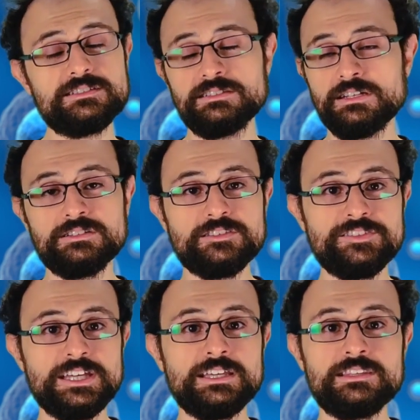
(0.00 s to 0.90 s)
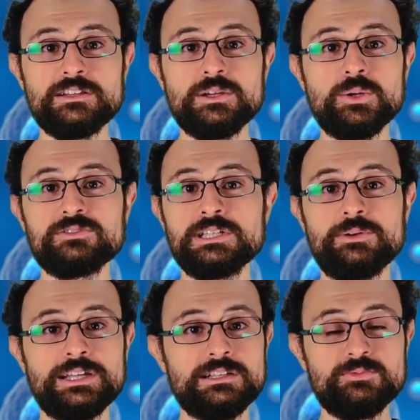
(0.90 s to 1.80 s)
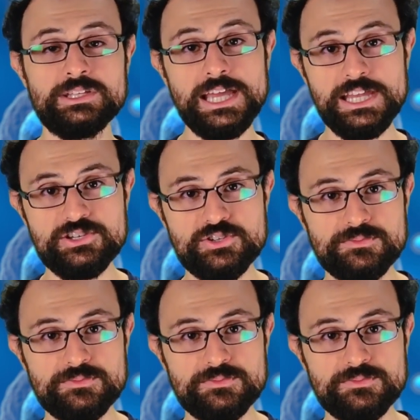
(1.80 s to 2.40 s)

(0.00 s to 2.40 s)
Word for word: is another thing that goes downhill with age.